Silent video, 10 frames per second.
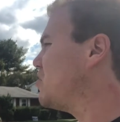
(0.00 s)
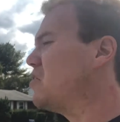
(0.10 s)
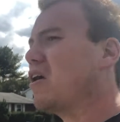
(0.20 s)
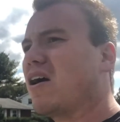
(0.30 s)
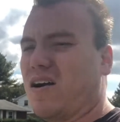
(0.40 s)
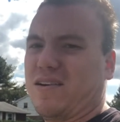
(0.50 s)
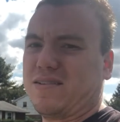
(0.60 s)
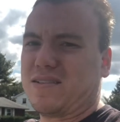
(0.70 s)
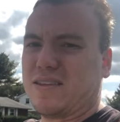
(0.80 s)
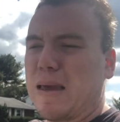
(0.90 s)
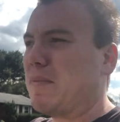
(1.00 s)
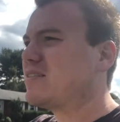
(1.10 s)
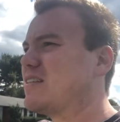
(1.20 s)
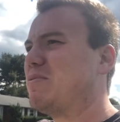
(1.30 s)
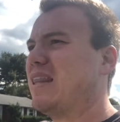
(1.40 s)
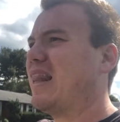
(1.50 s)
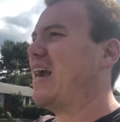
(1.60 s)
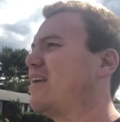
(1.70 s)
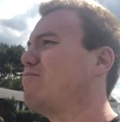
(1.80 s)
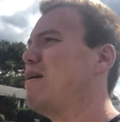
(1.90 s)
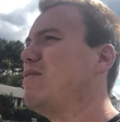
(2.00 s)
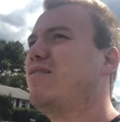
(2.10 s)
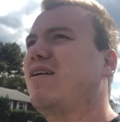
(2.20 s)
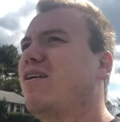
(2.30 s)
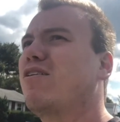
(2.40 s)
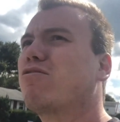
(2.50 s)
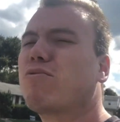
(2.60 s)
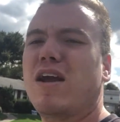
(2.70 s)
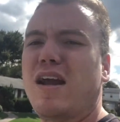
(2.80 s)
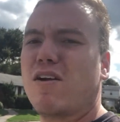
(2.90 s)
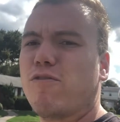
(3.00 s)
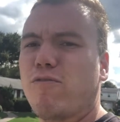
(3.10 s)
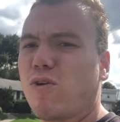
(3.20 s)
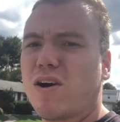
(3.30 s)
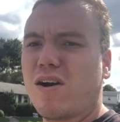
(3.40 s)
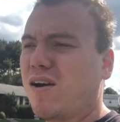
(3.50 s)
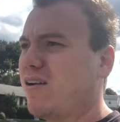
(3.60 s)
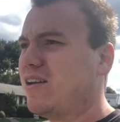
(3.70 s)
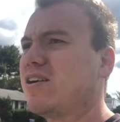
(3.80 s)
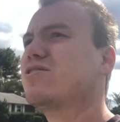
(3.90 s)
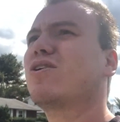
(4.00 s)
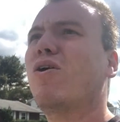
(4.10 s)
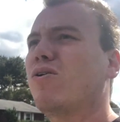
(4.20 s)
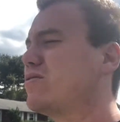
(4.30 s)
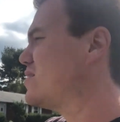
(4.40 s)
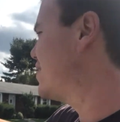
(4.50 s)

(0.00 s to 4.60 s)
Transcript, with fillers: girls. They must have been like maybe three or four years old.